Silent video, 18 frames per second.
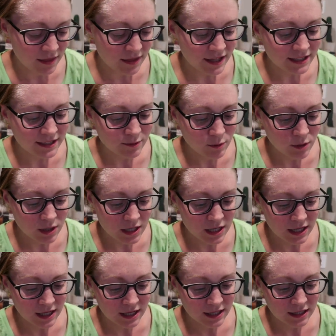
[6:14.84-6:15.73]
this one
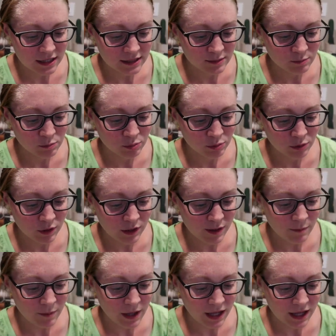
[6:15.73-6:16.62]
is
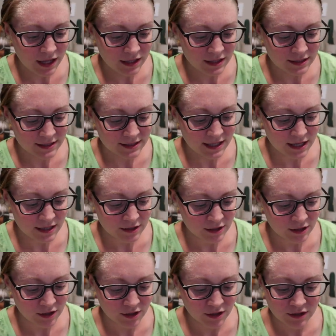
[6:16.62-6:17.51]
prepaid
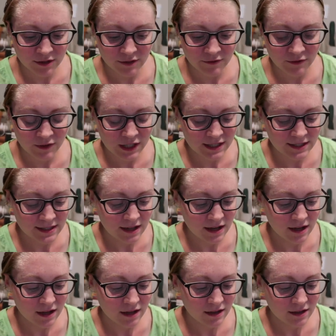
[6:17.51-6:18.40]
center,
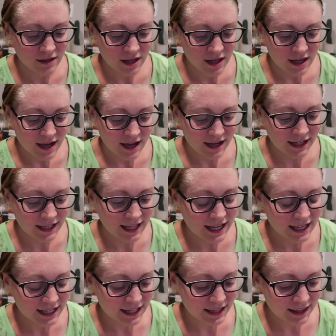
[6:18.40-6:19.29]
Visa.
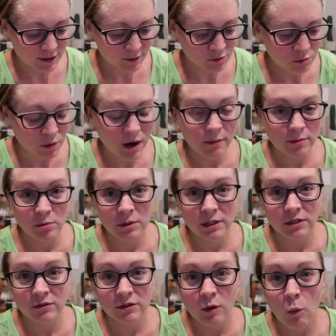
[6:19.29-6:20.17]
Again, I think it was
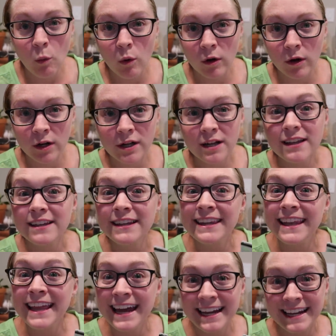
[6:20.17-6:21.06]
probably a reward,
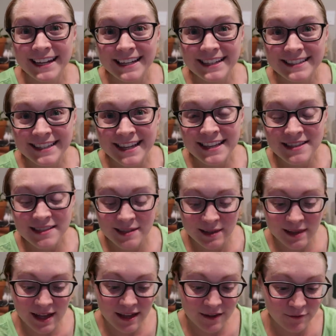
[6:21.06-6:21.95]
ninety
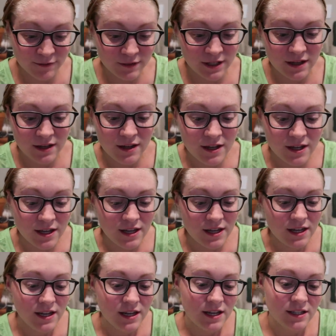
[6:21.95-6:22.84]
cents left.
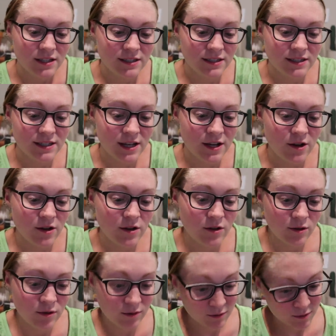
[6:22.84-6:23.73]

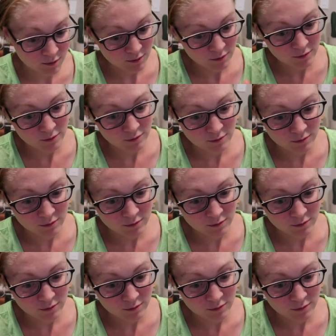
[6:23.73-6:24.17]
So